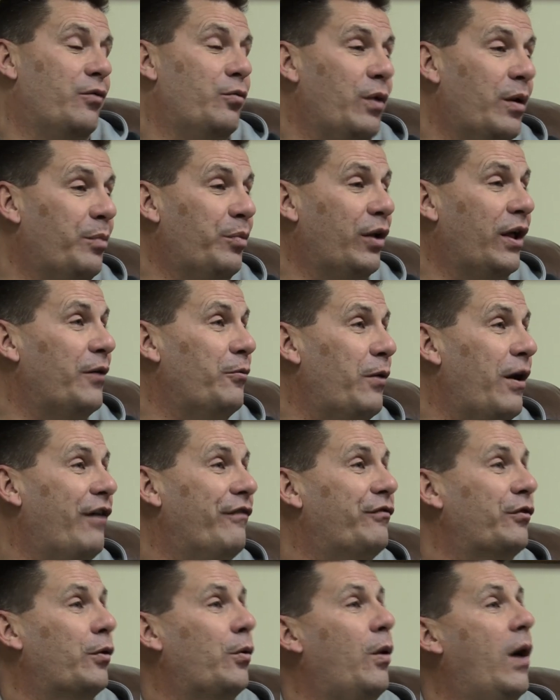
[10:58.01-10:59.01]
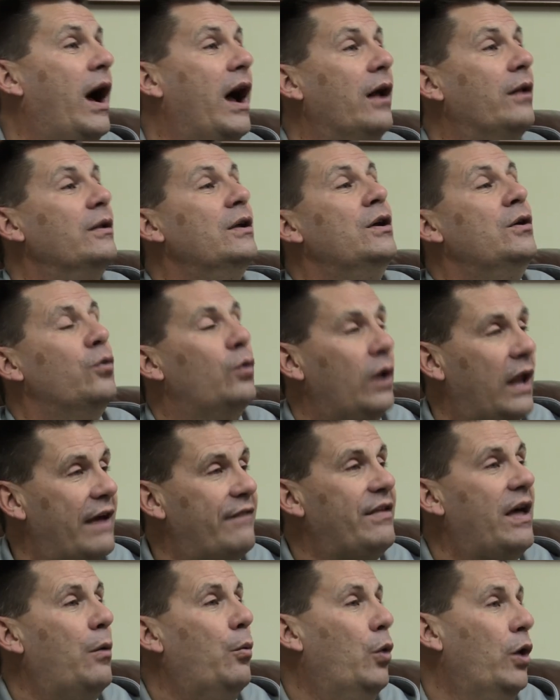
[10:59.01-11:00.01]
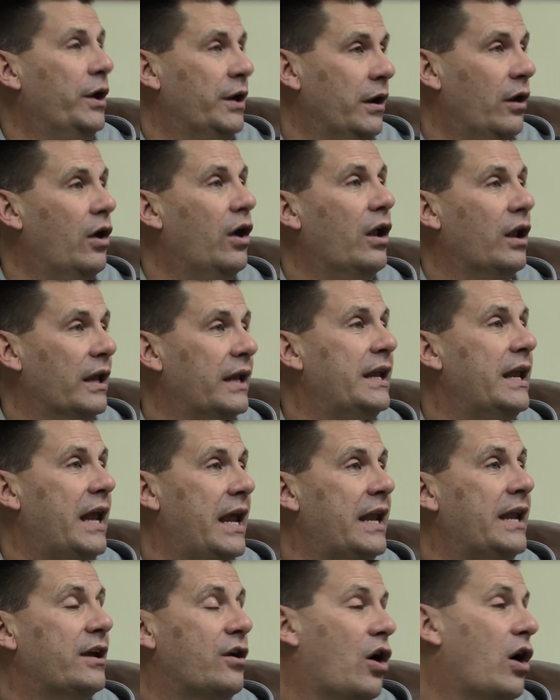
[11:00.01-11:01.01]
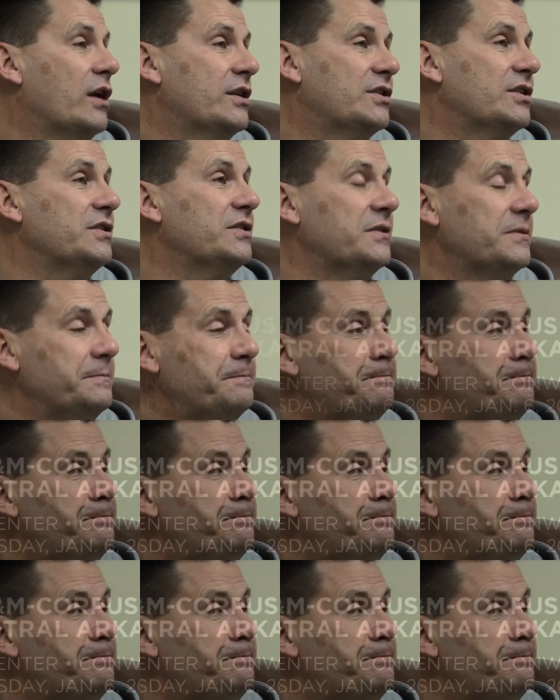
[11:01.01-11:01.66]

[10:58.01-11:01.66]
We'll play well for a while, we'll have that one lull, and, and it costs us.